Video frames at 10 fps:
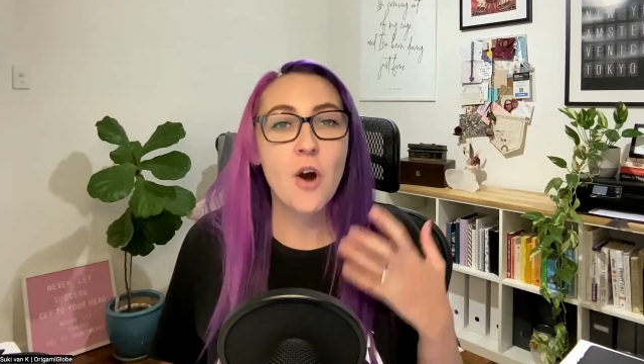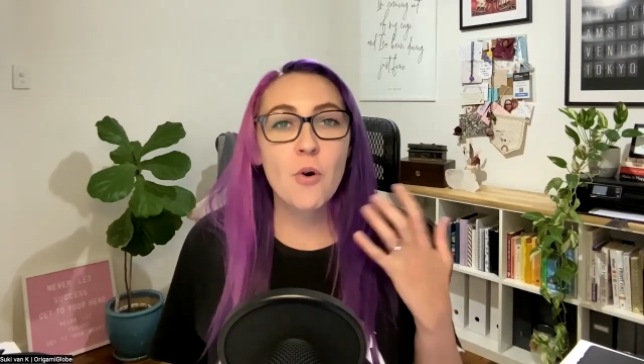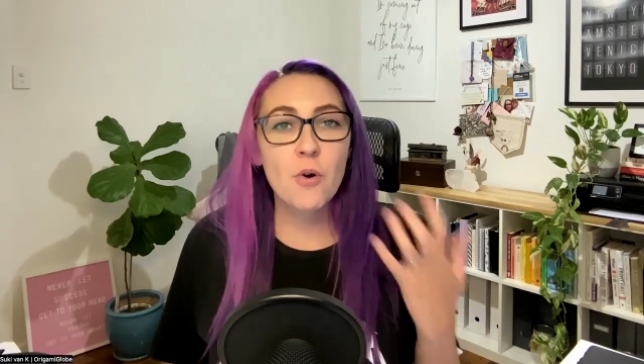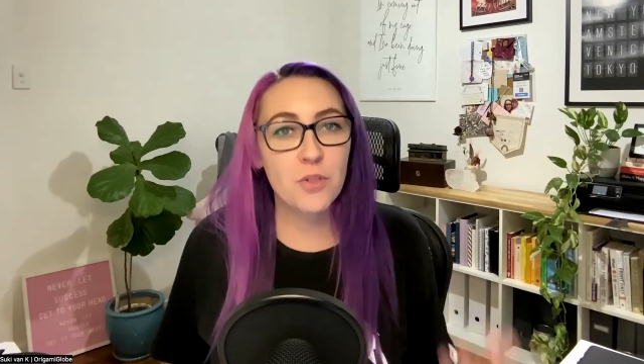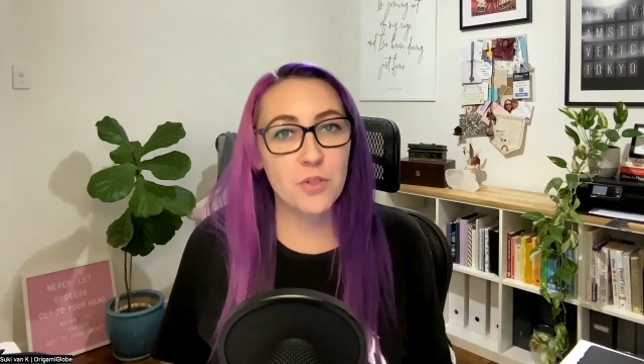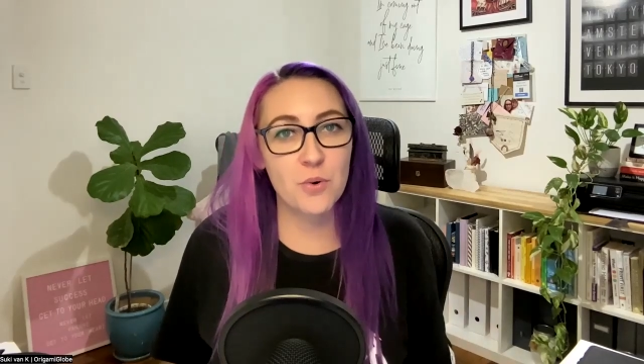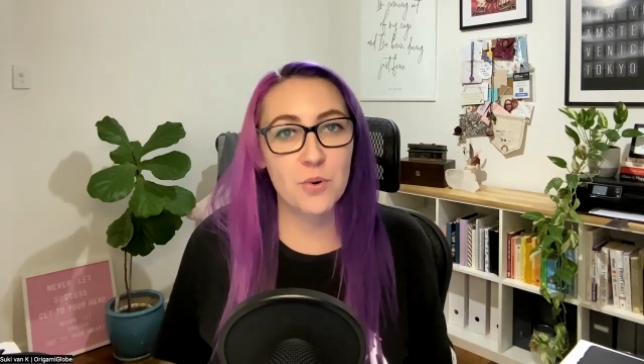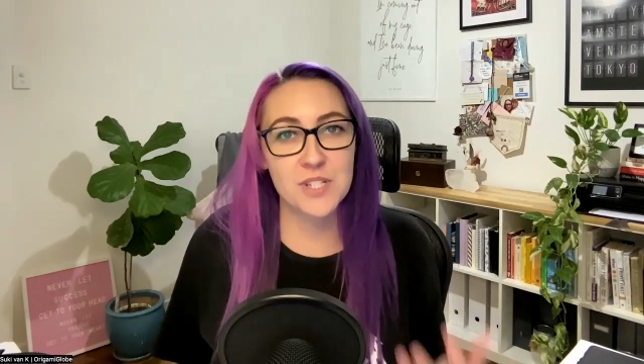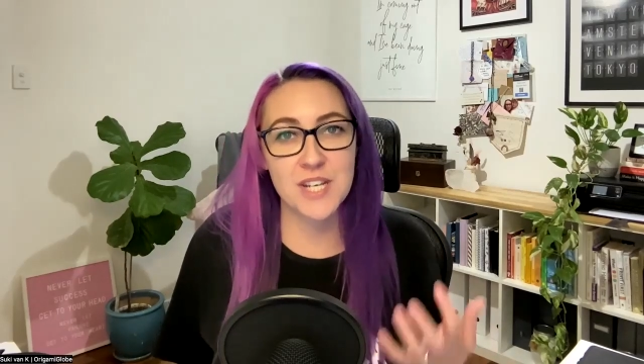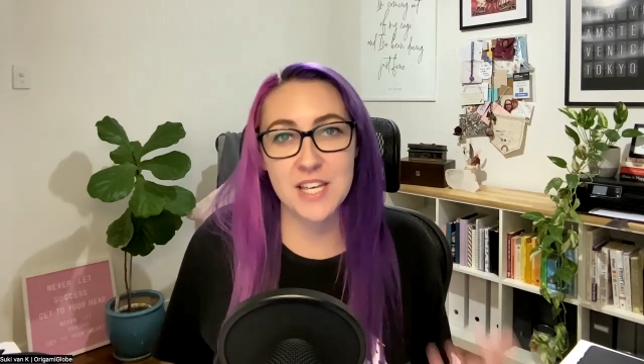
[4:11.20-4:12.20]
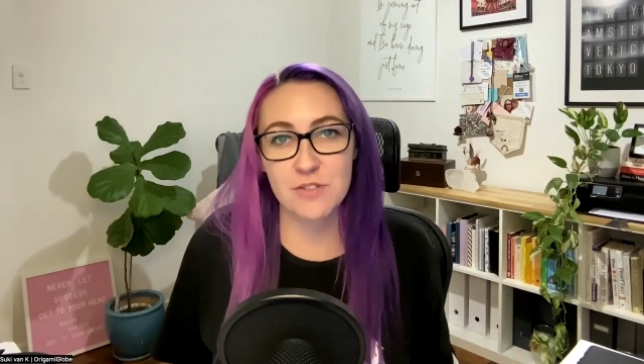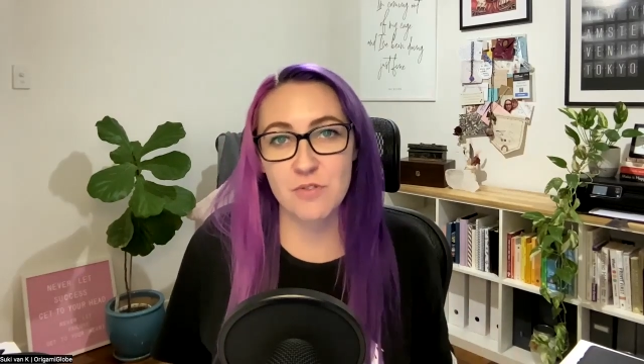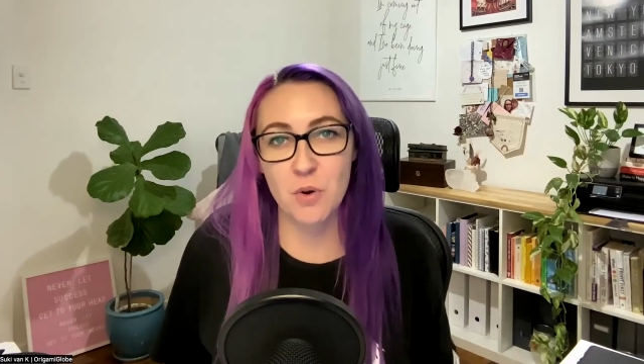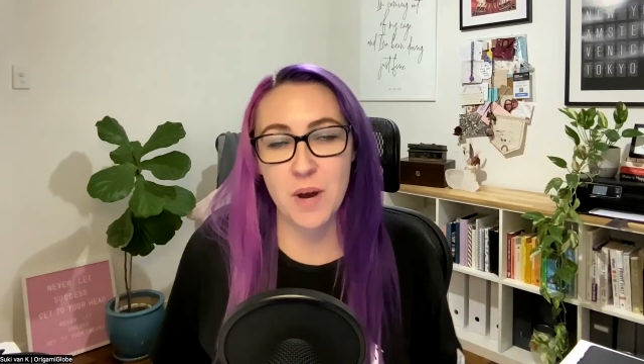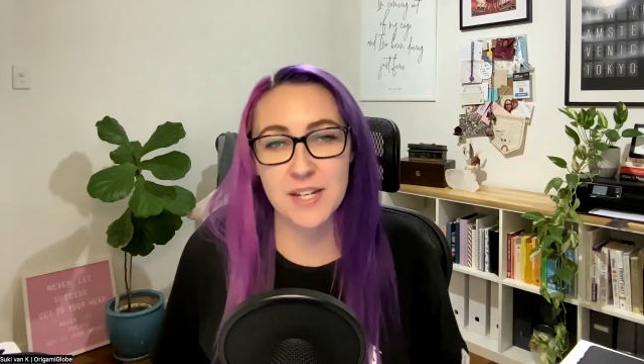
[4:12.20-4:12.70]
or thought is
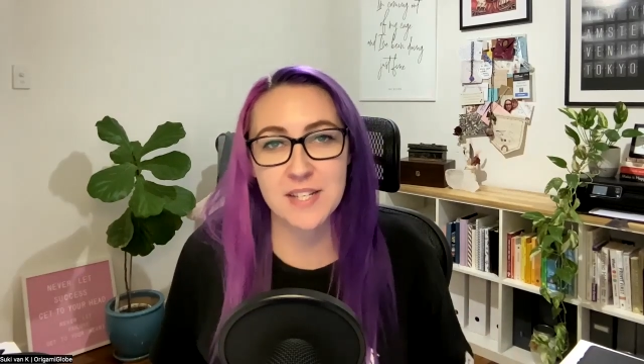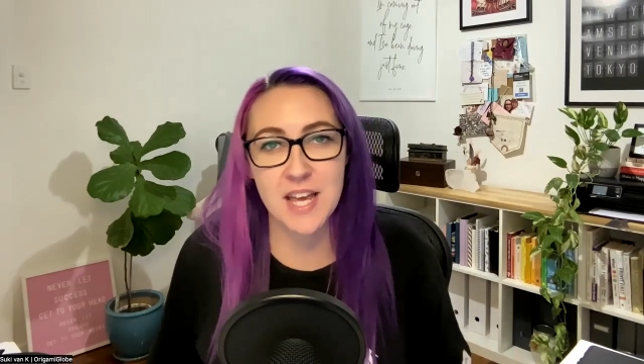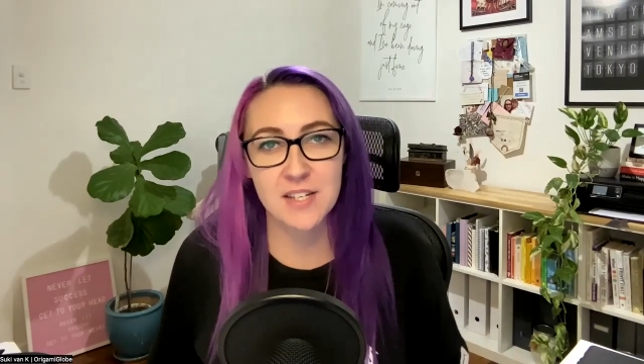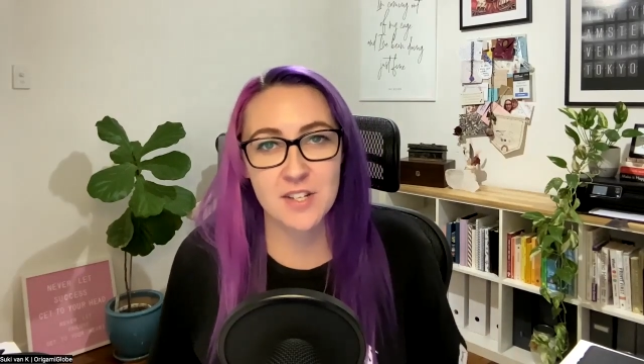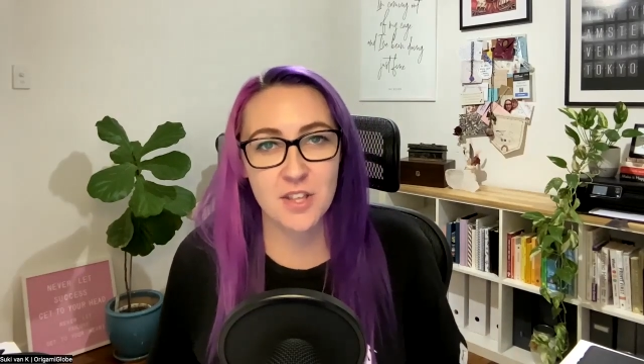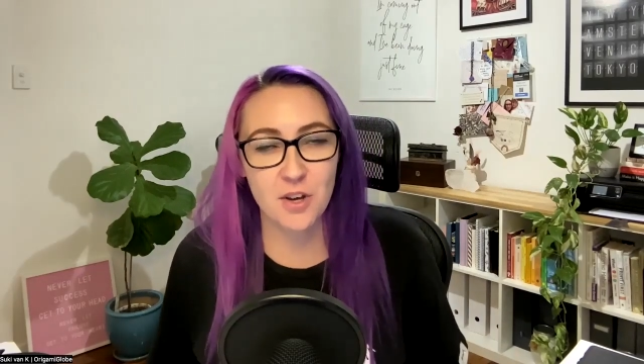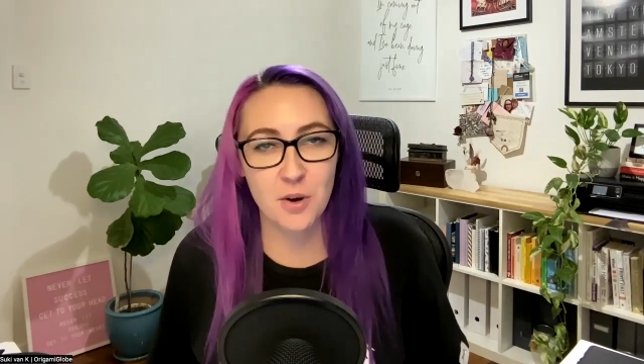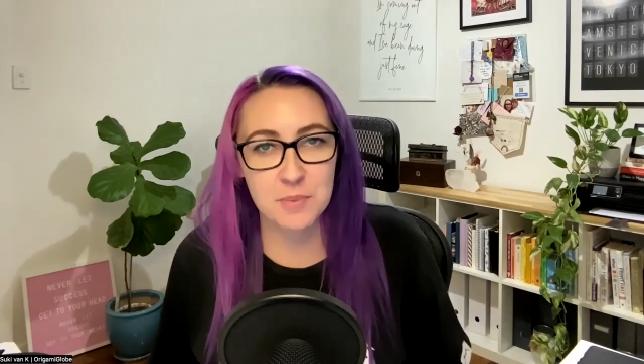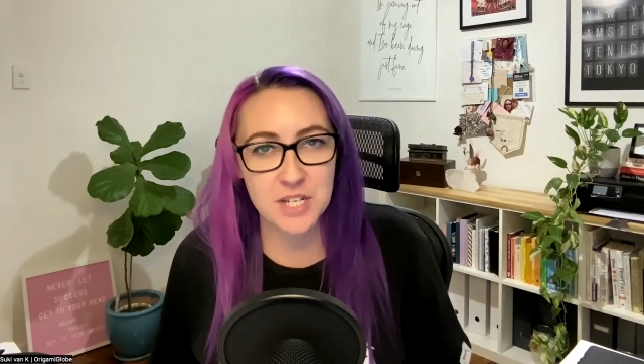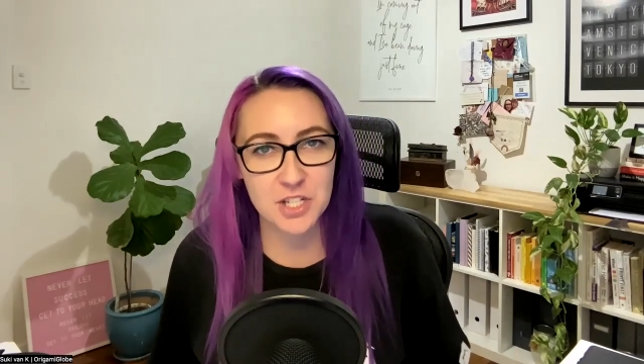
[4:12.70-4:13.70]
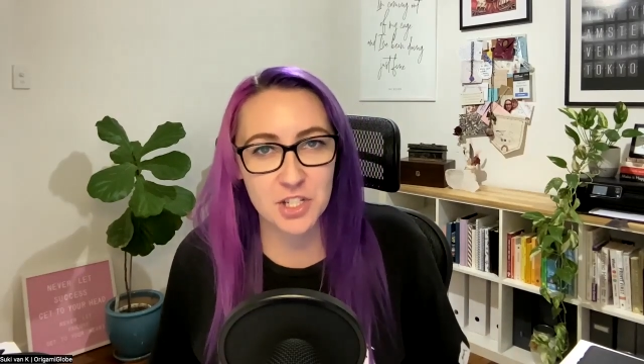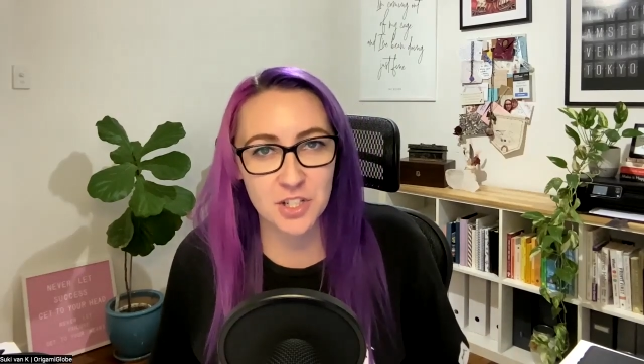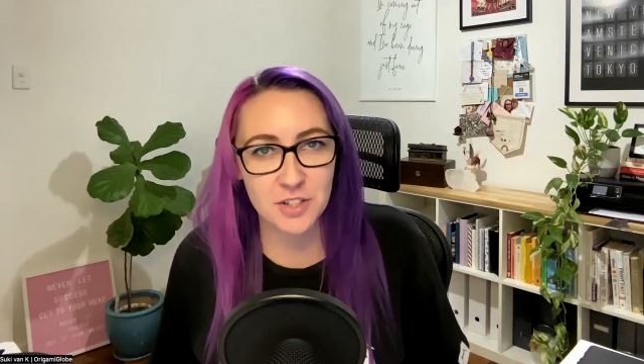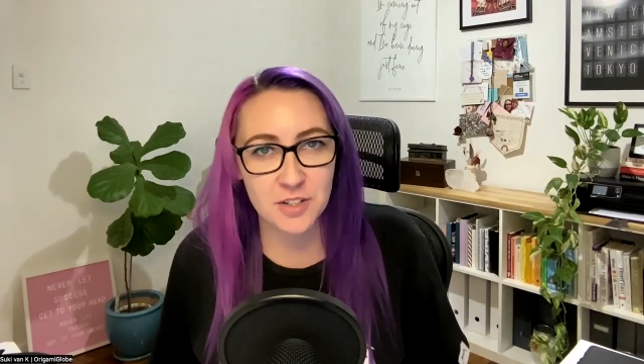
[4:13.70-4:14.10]
required to enter the competition.